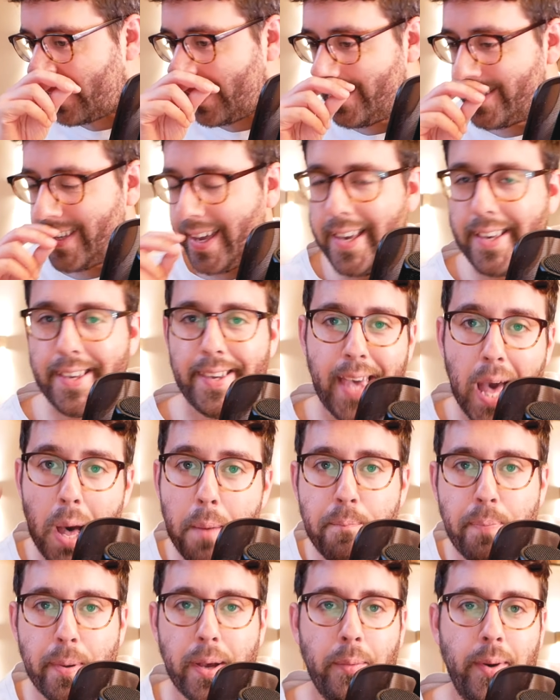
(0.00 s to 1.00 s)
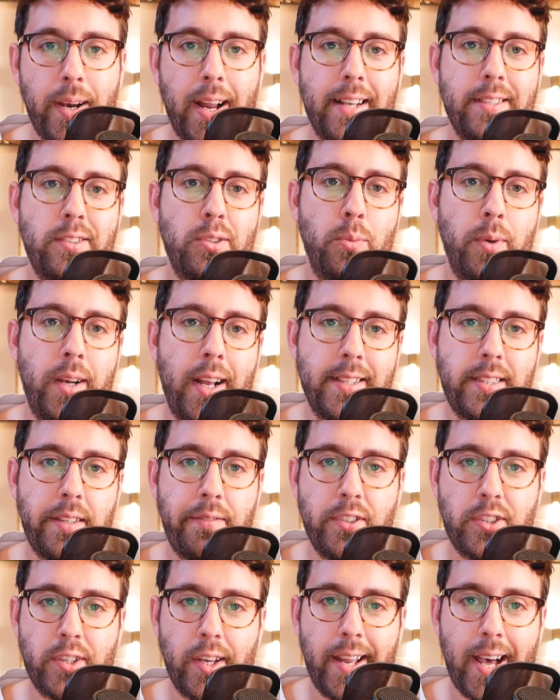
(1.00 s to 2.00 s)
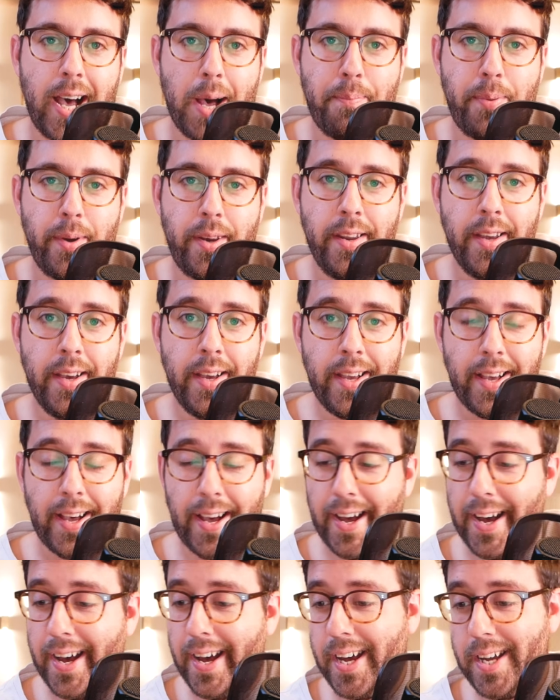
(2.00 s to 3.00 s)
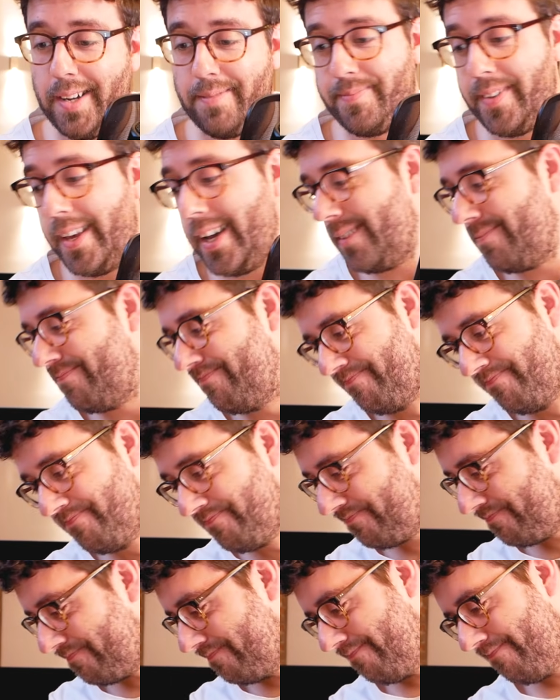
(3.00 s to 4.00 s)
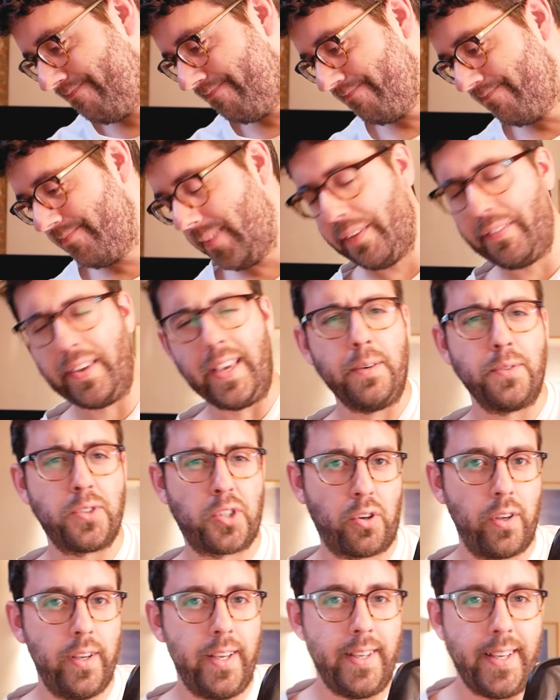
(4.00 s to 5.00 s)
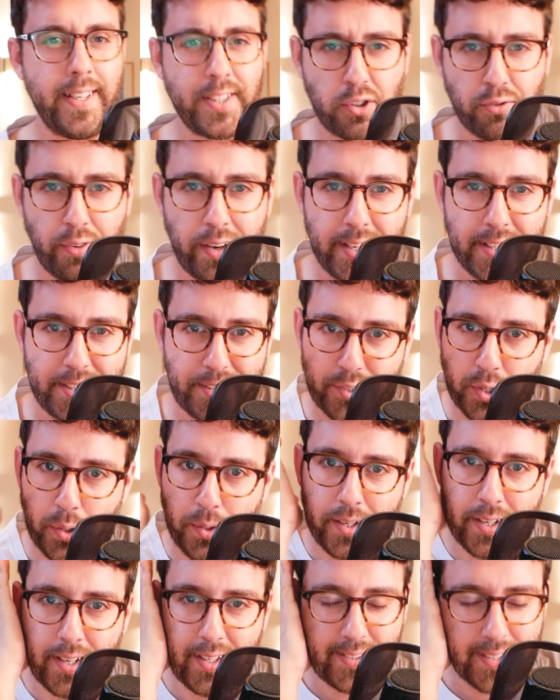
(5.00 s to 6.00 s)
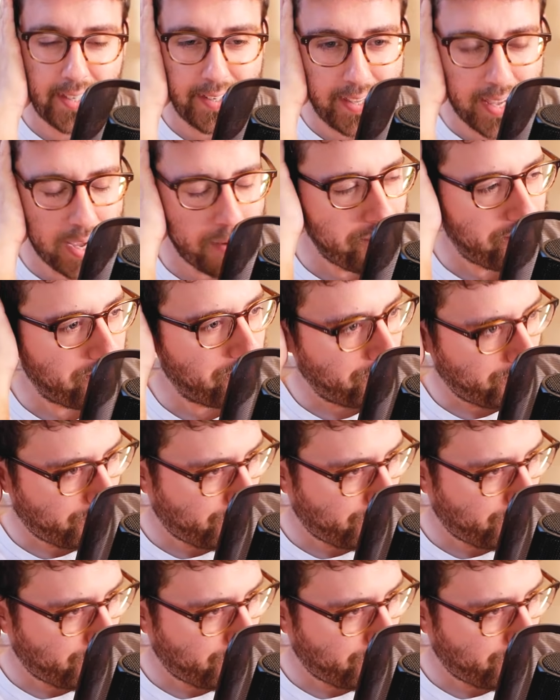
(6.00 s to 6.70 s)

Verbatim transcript: saying, "Yep." When asked, someone asked if it's going to happen. Uh, yeah, I mean, he was is Grealish soon, and he said, "Yep."